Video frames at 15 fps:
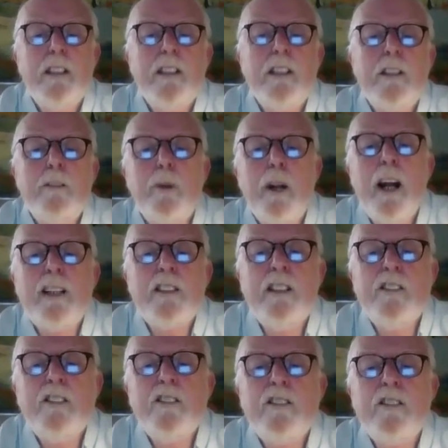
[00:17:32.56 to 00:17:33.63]
In
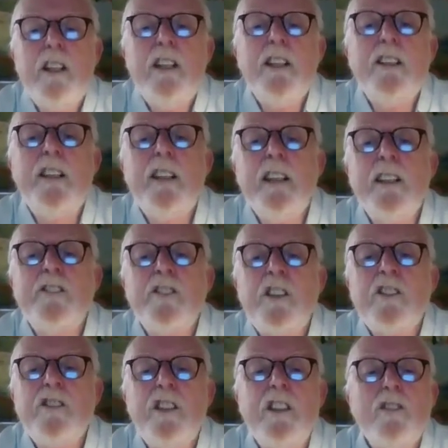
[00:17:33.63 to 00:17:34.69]
practice, the
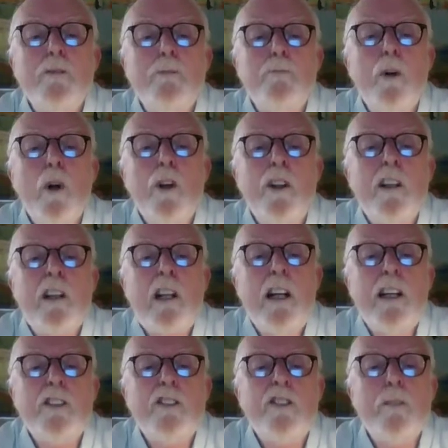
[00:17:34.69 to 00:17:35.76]
intricacies of border
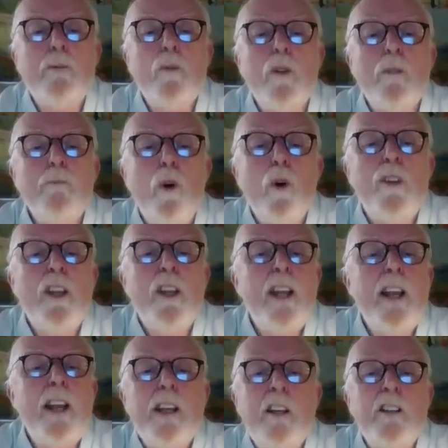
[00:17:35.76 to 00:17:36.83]
clanship were more than
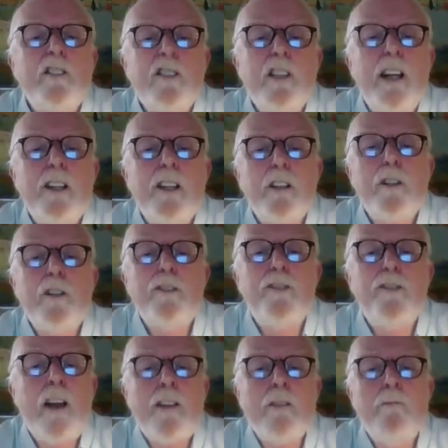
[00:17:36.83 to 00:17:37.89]
any outsider could
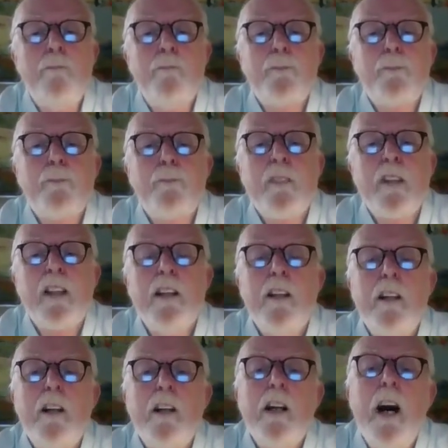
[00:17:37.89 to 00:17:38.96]
fathom,
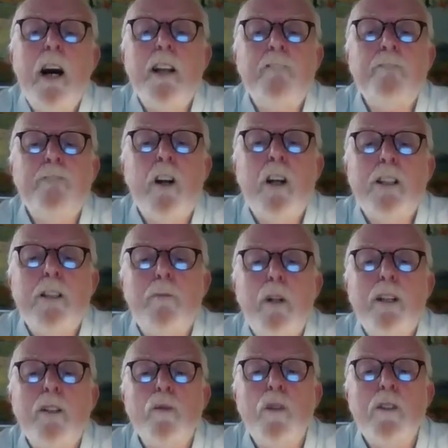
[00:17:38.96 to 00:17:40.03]
and
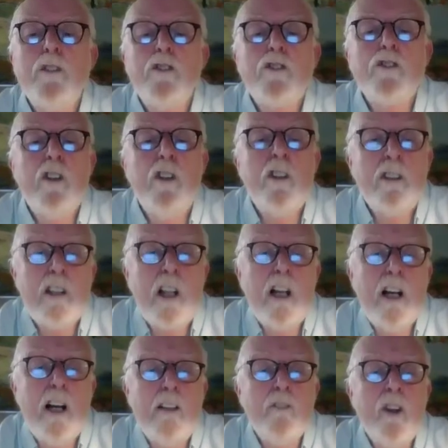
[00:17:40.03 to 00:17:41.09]
invariably one strong
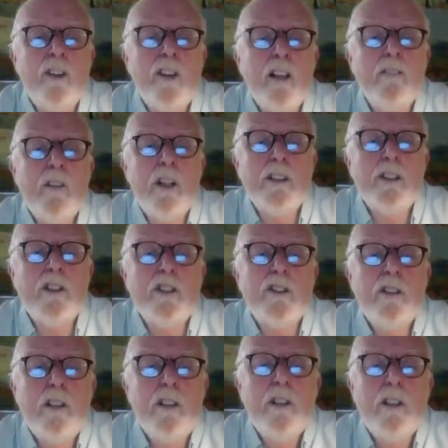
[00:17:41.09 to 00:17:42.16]
clan within a
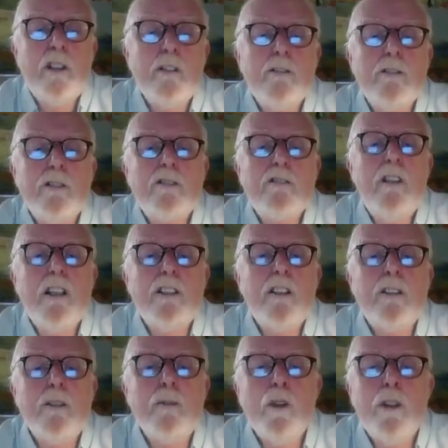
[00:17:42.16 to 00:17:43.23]
march was
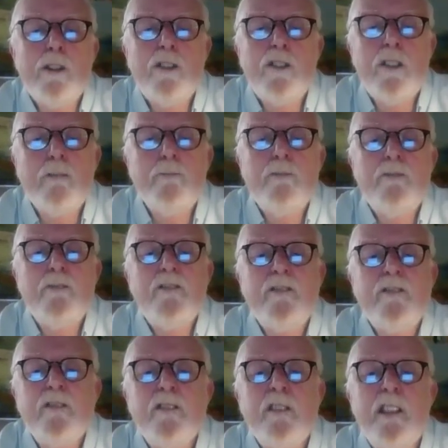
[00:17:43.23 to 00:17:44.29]
granted the wardenship
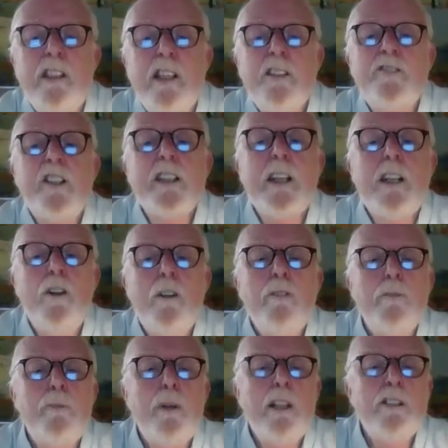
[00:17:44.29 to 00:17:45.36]
and left to get on
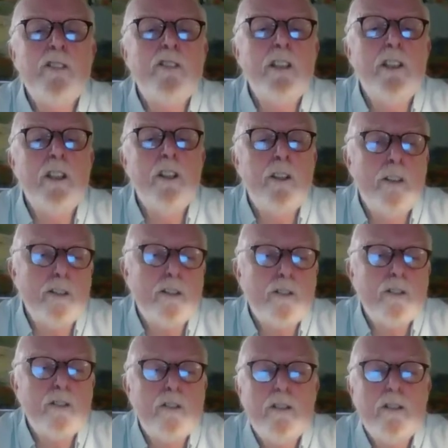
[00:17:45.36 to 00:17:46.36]
with policing the others.